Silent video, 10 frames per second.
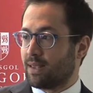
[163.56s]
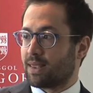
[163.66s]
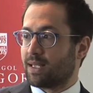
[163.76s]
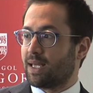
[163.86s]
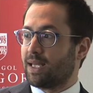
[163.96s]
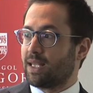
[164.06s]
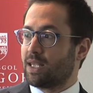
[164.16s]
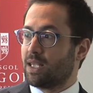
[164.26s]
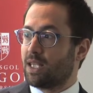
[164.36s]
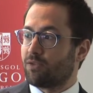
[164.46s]
that they
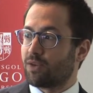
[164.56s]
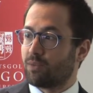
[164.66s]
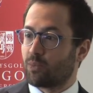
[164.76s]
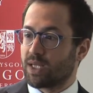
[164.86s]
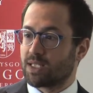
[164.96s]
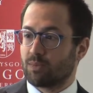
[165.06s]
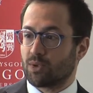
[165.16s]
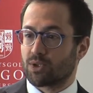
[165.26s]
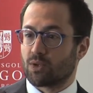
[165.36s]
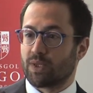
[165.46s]
need different
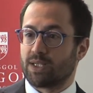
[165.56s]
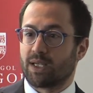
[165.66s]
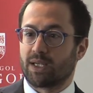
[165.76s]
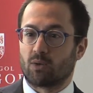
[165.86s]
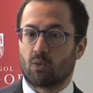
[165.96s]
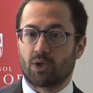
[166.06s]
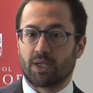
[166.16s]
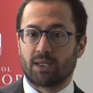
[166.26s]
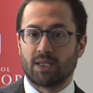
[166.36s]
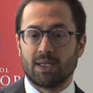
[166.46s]
principles on which they are
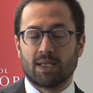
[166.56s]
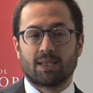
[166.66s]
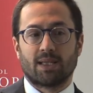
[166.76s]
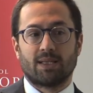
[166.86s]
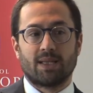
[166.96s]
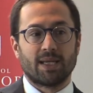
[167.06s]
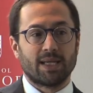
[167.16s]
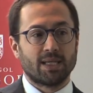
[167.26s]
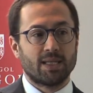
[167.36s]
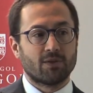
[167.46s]
awarded, that they
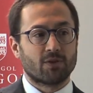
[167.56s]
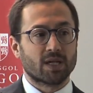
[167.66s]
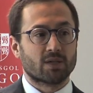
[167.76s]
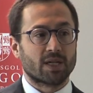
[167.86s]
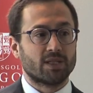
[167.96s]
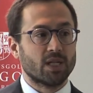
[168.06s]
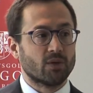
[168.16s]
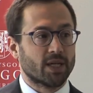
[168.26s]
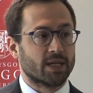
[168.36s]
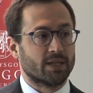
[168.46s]
need different
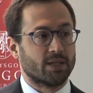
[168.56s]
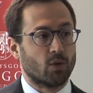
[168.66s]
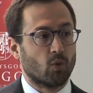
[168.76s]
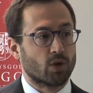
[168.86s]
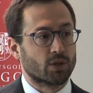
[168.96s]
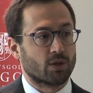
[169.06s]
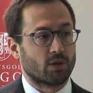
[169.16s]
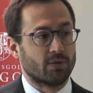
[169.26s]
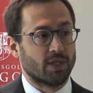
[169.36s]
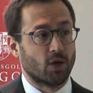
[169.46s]
criteria in the award
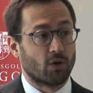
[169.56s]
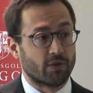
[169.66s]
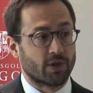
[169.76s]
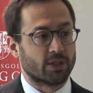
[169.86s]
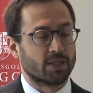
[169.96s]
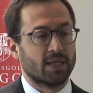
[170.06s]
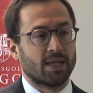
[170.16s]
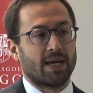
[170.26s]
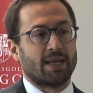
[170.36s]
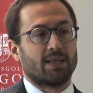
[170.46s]
of the offers,
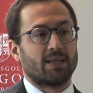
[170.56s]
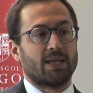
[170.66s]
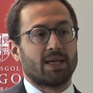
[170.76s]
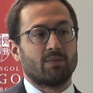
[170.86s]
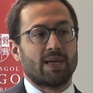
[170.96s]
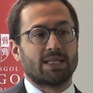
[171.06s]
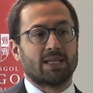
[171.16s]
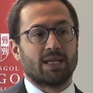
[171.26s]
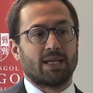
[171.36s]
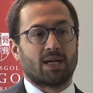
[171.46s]
and that they
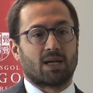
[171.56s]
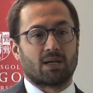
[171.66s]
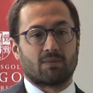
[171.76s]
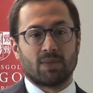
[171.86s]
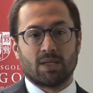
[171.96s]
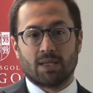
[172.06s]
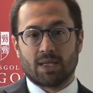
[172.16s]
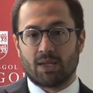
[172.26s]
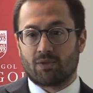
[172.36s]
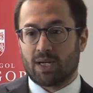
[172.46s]
basically are
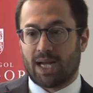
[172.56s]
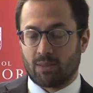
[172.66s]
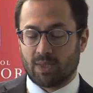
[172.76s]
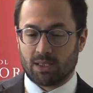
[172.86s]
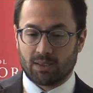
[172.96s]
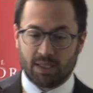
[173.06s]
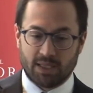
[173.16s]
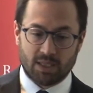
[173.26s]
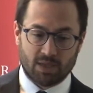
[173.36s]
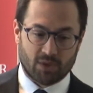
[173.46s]
different animal,
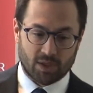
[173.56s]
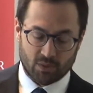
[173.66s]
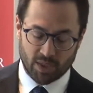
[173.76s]
needs a different